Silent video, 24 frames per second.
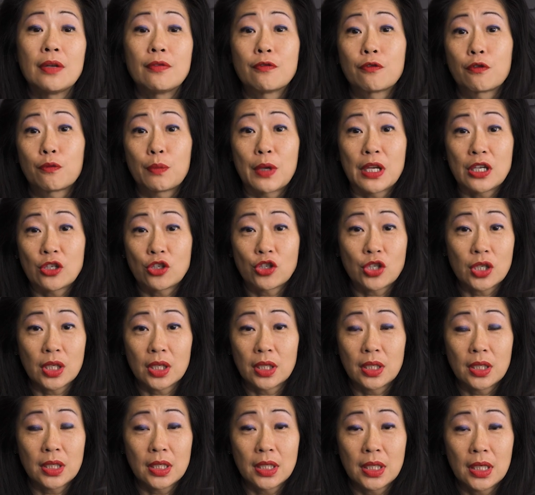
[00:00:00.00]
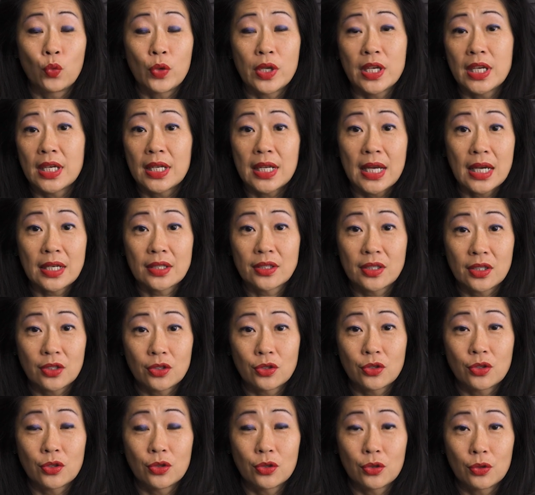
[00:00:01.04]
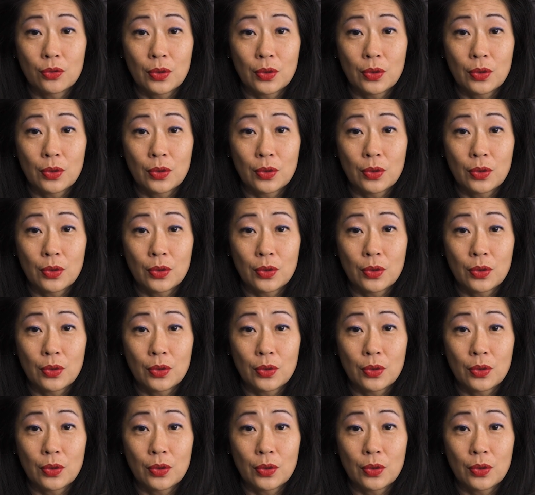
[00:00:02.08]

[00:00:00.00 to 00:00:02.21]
information we get access to,